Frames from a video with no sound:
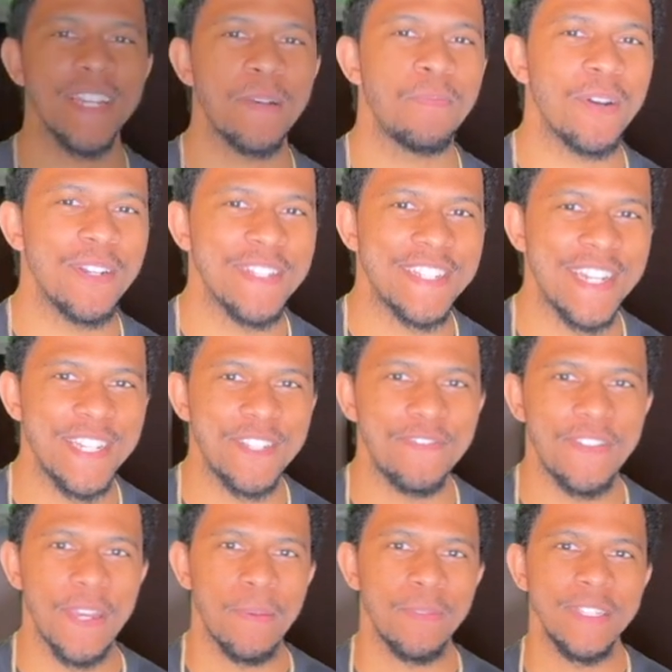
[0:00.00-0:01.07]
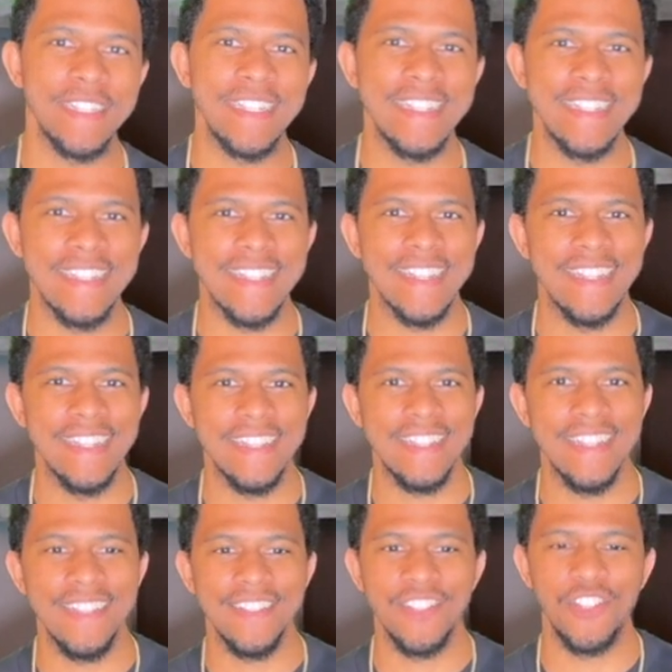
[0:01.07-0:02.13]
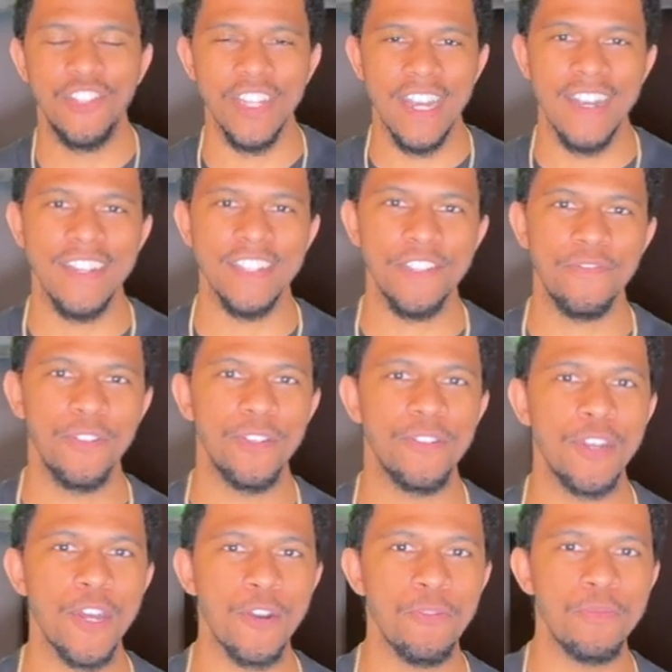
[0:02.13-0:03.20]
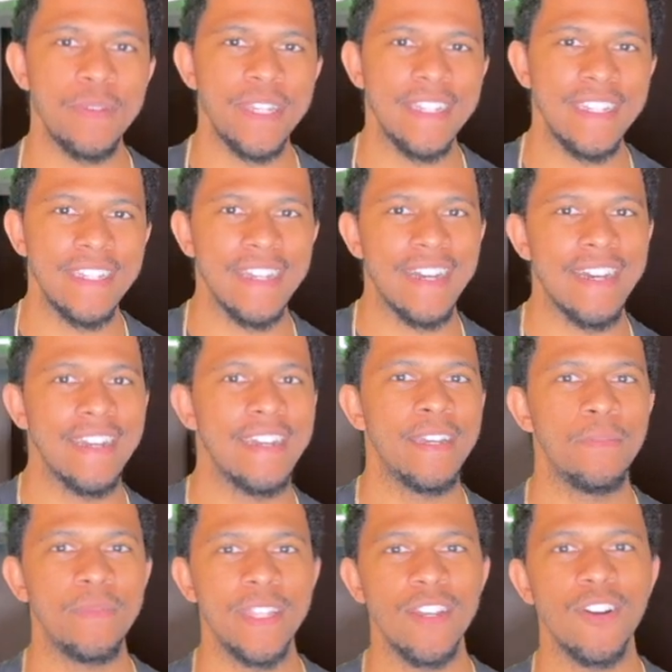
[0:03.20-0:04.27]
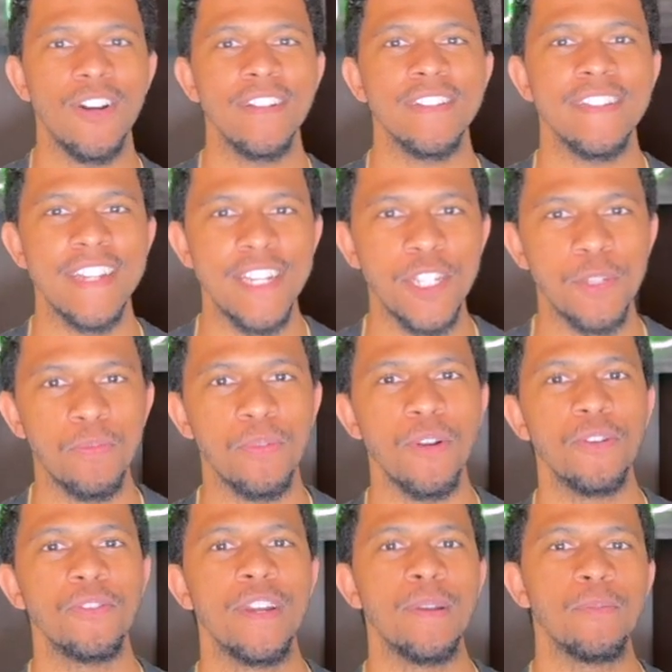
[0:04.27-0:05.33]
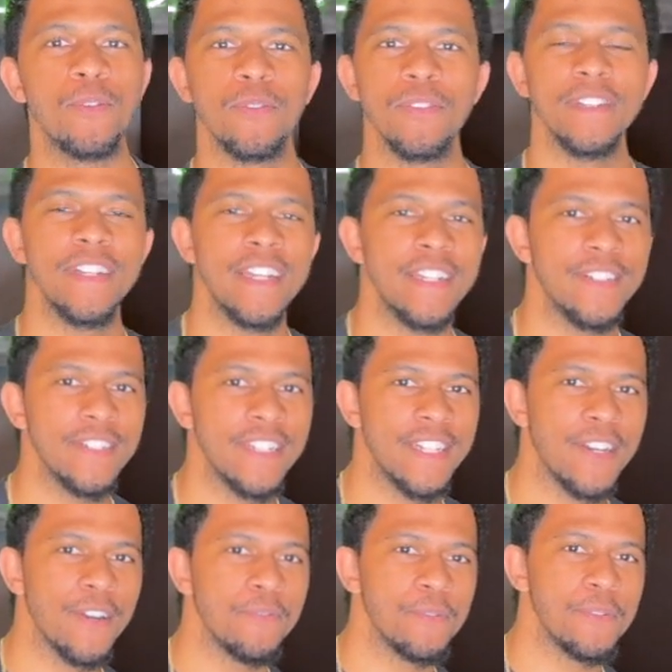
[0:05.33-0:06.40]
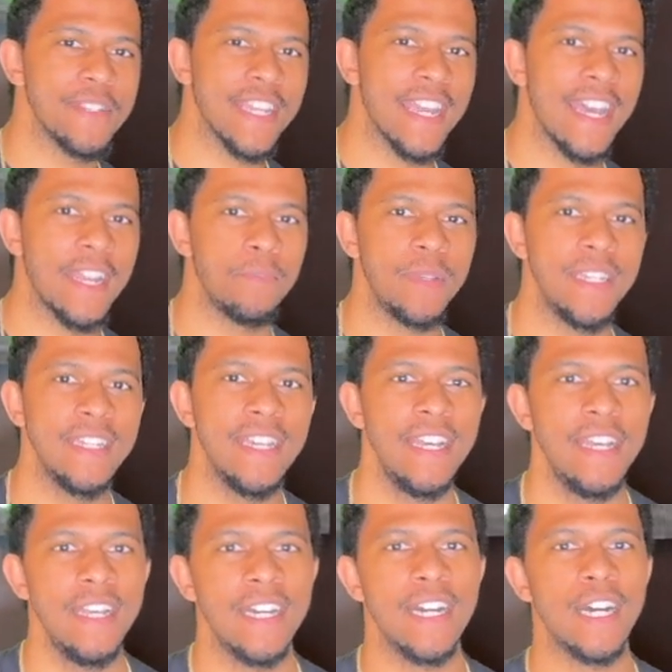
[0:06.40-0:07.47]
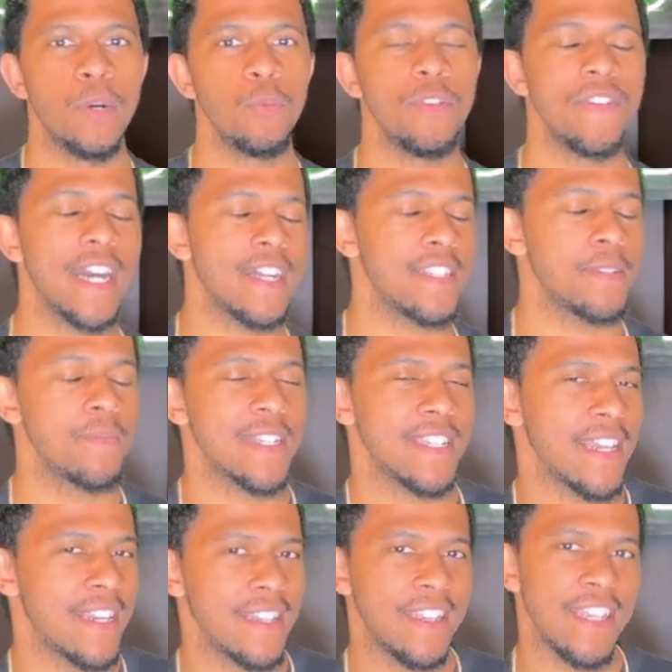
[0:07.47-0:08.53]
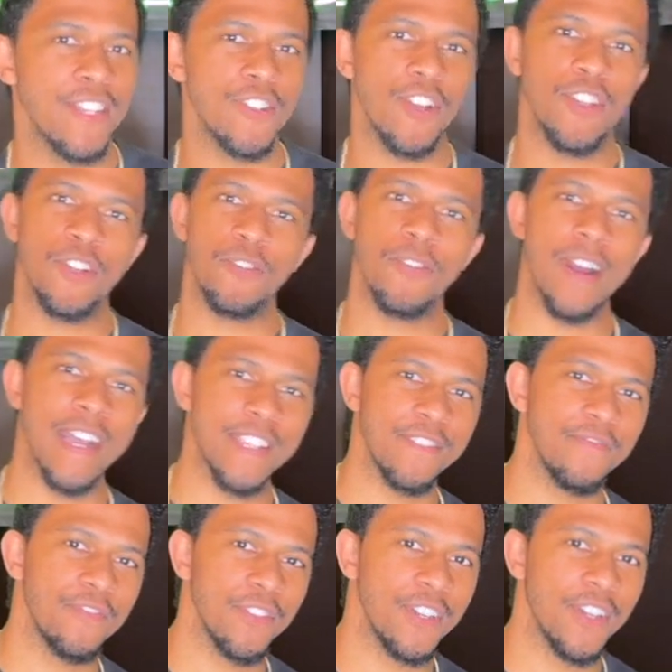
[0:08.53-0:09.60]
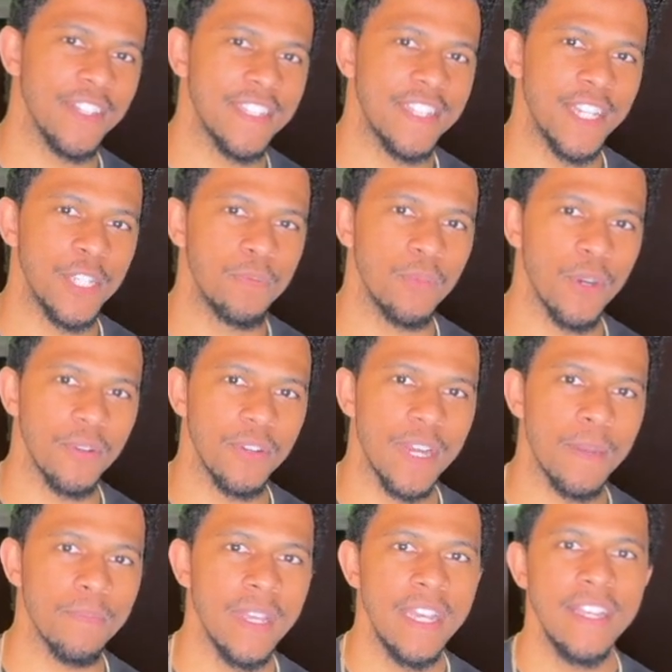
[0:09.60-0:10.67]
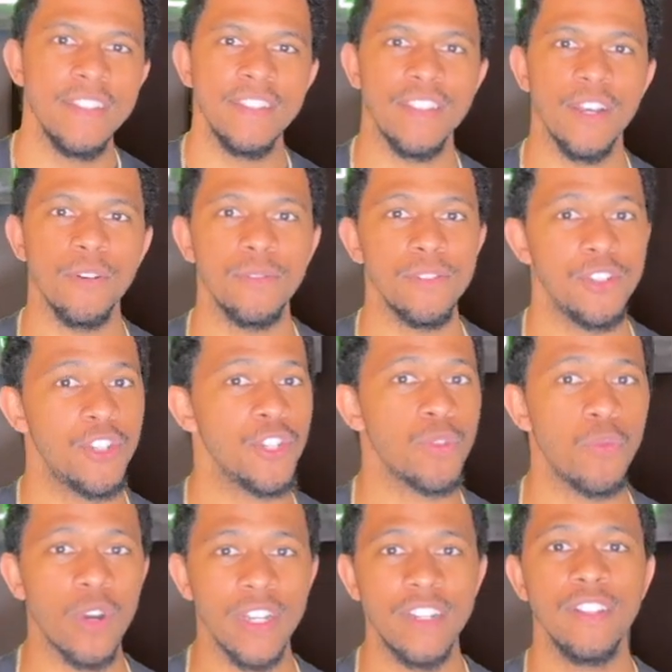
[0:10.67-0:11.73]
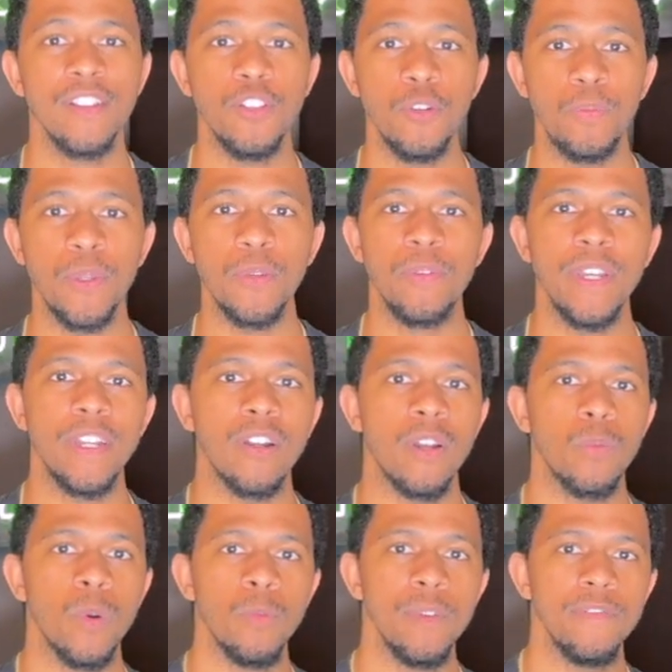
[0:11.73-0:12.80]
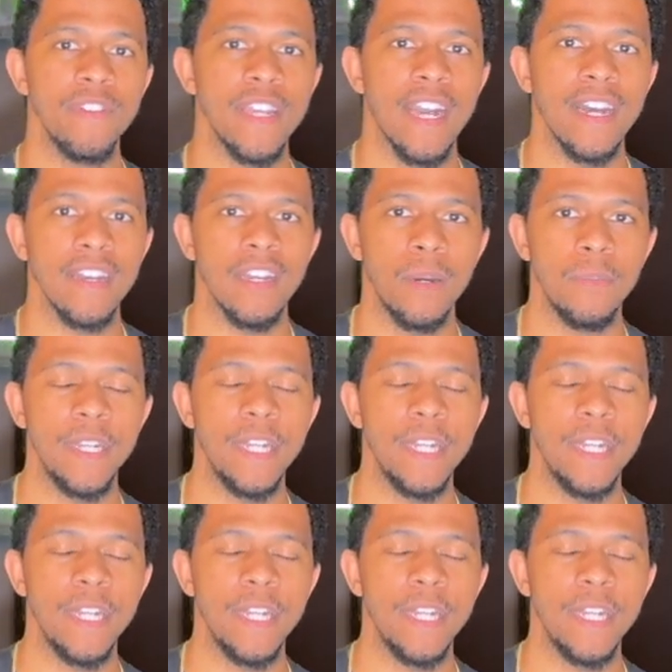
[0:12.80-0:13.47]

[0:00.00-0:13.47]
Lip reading: OnStage families. This is Josh. If you don't know me, I am the OnStage program coordinator here at Roots Academy. We've got some exciting things on the horizon for the OnStage program, so just wanted to loop you in on what we've got coming